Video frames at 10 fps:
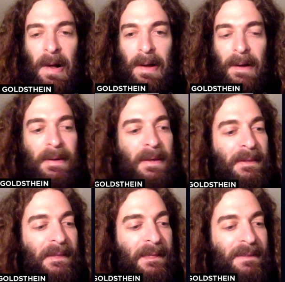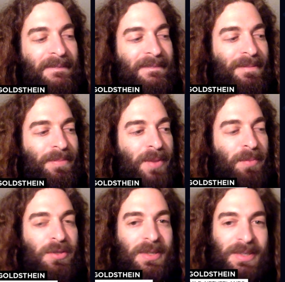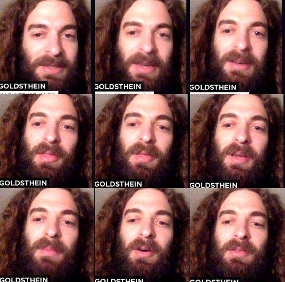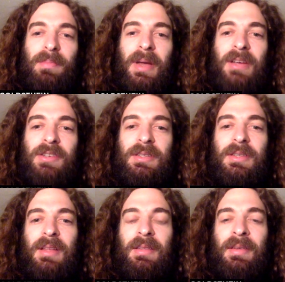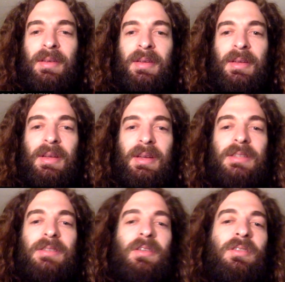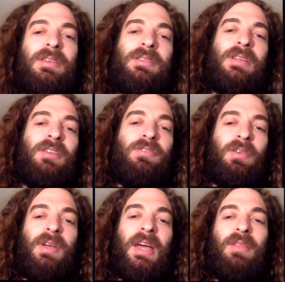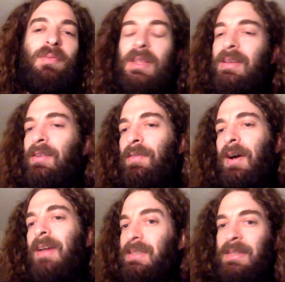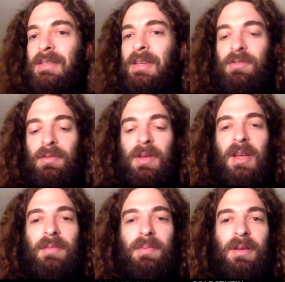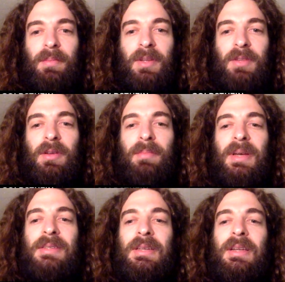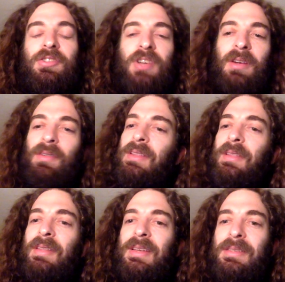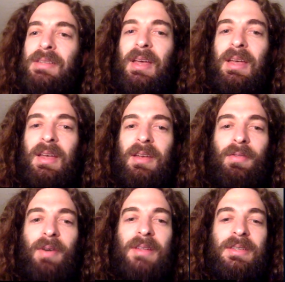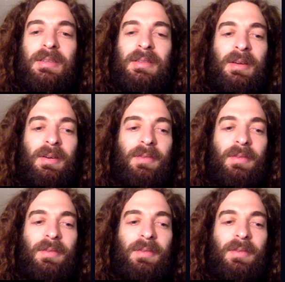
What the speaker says: And the most exciting thing about Mesh is that it's not a central gateway. It can run as a central gateway, but you can basically generate that SDK and run it